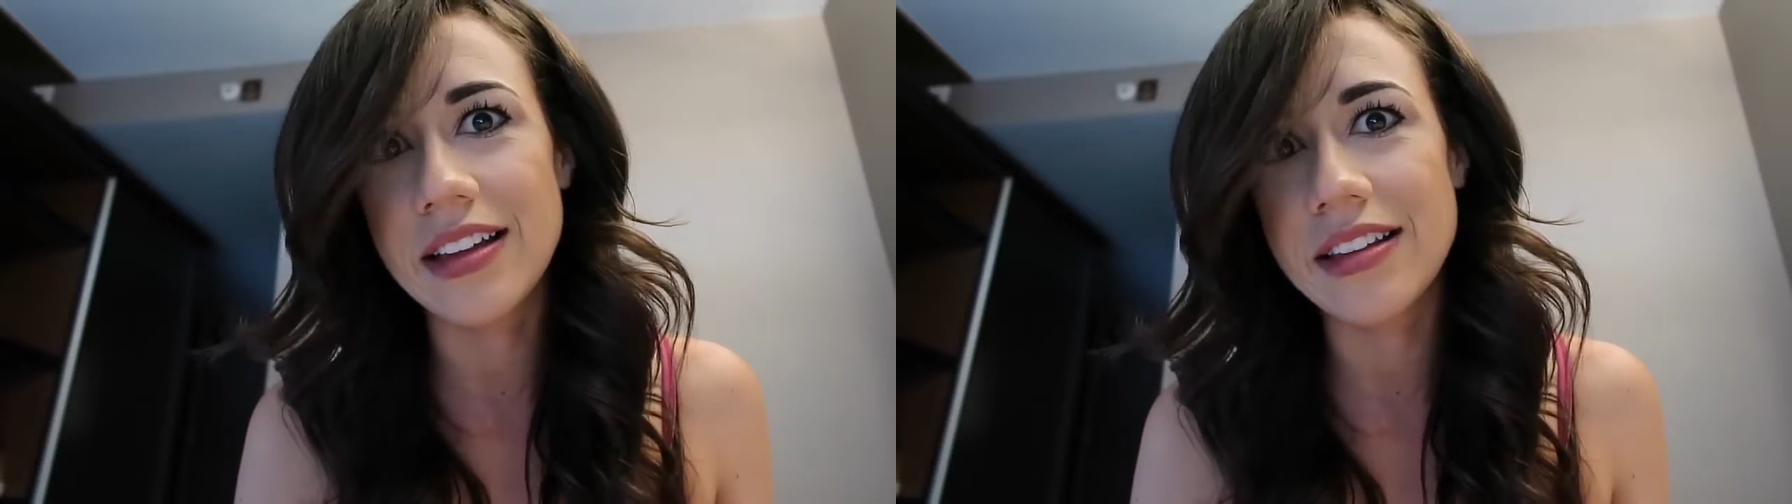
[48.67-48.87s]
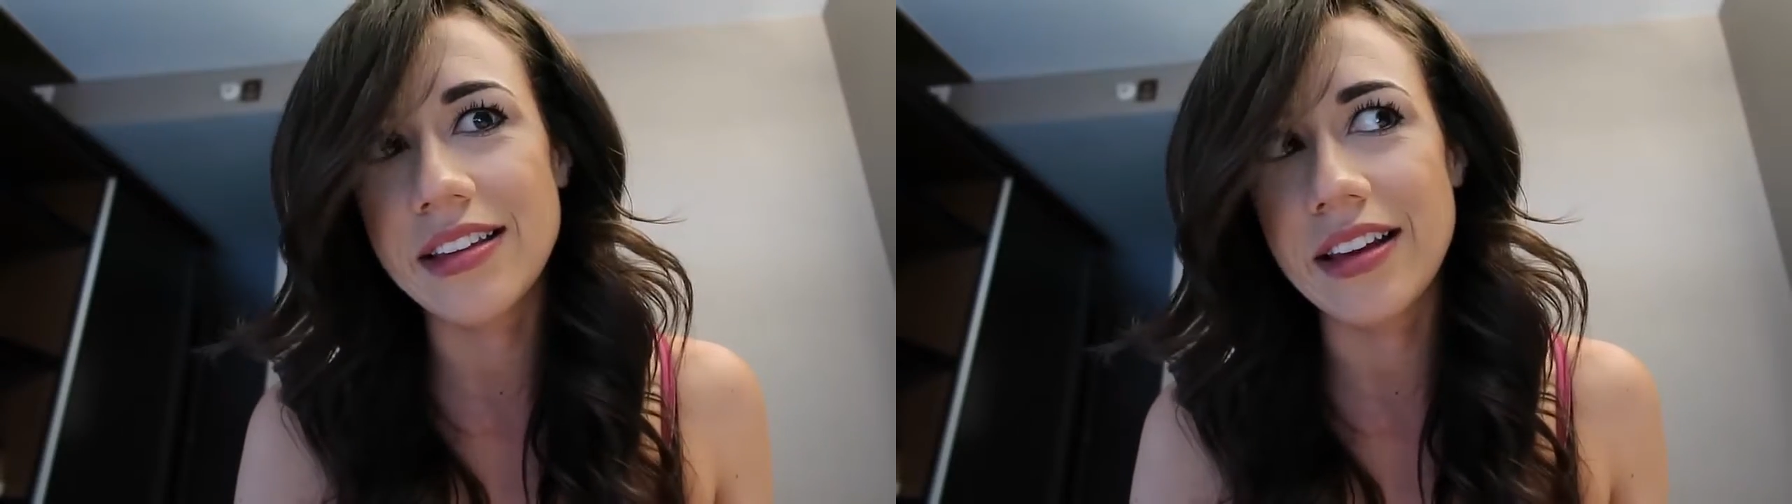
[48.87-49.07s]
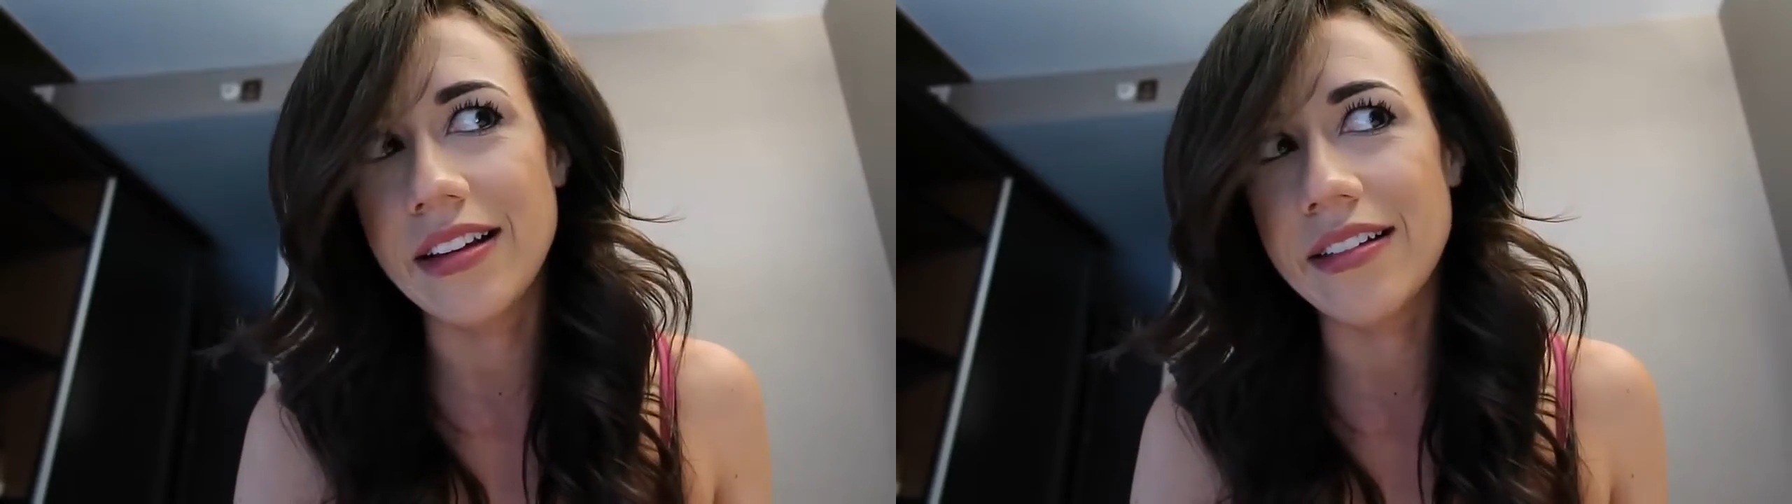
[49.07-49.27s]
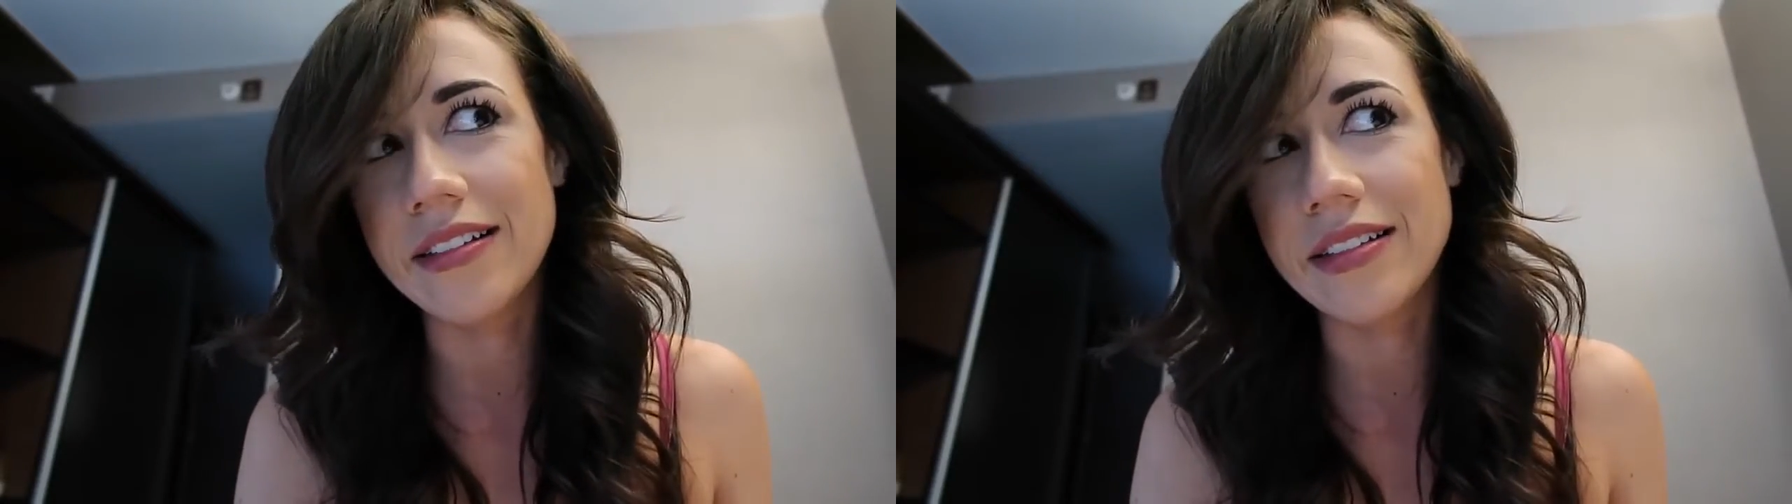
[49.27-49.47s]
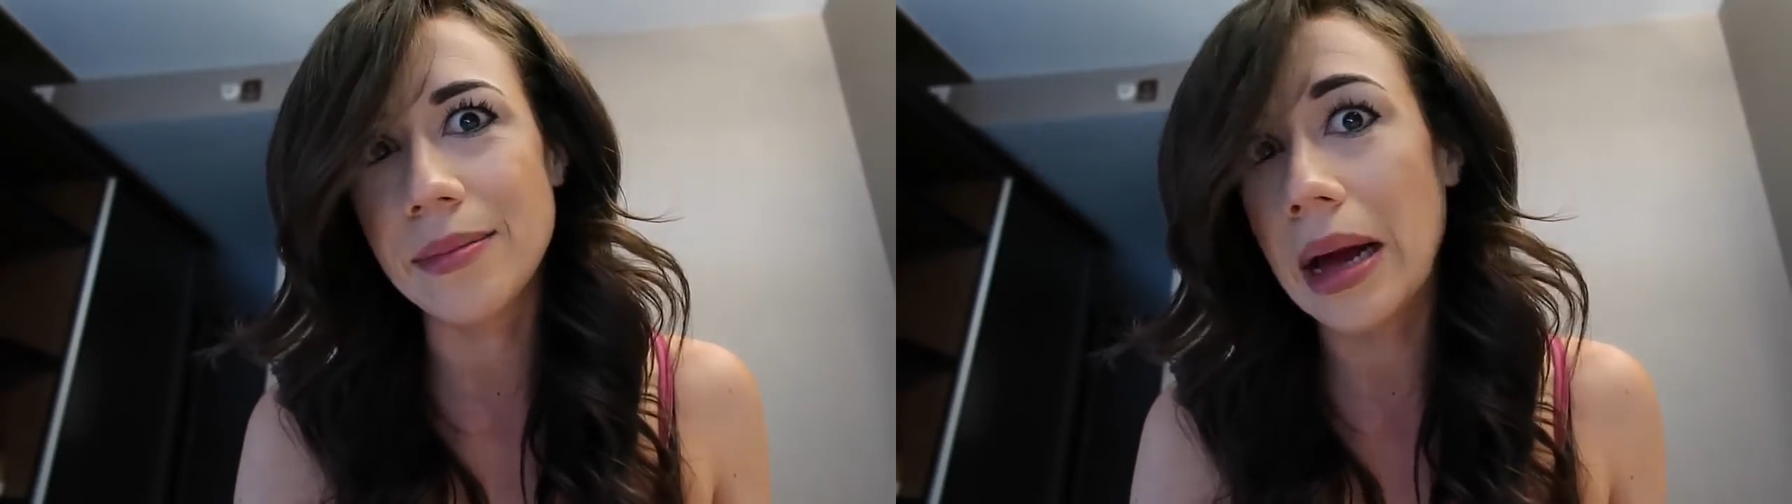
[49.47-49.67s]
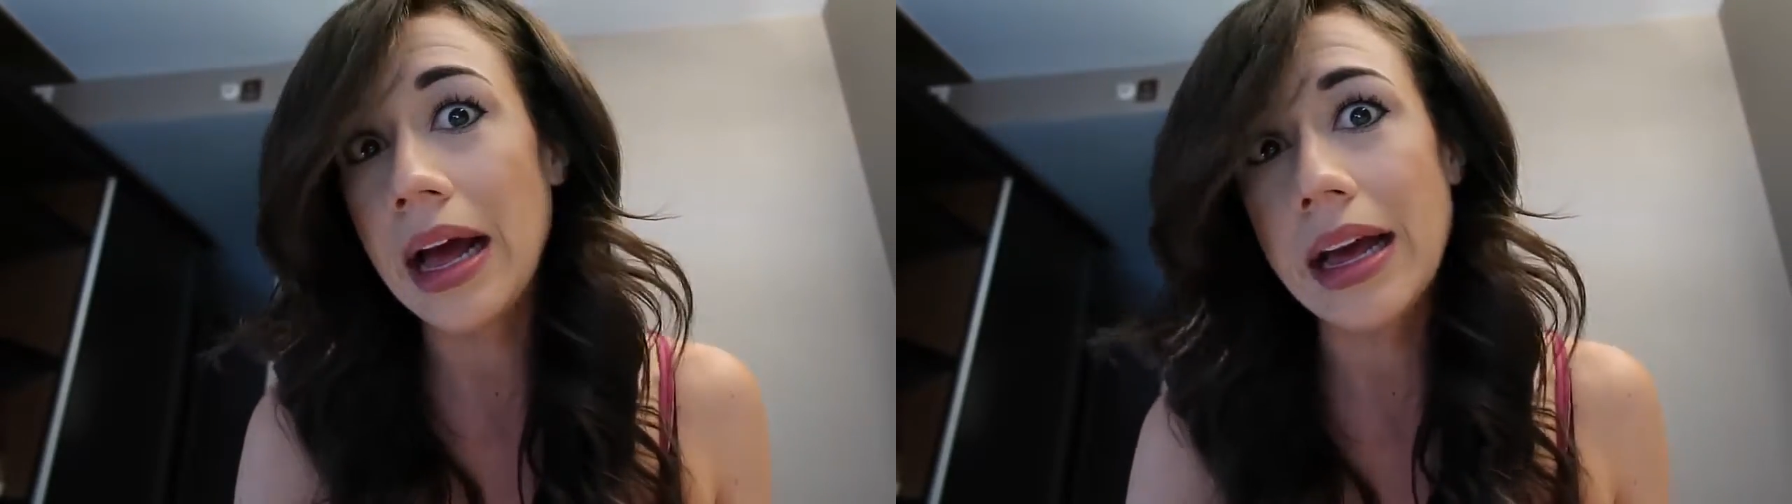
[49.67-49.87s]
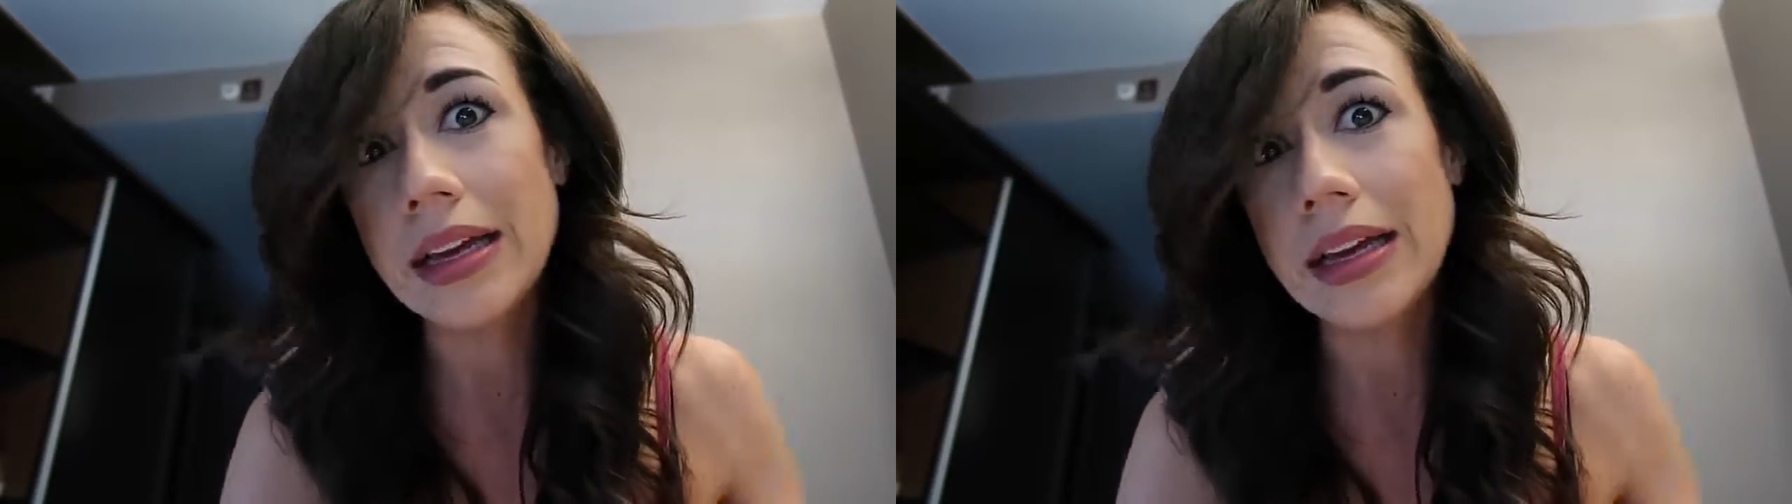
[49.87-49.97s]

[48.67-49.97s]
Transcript: so goodbye.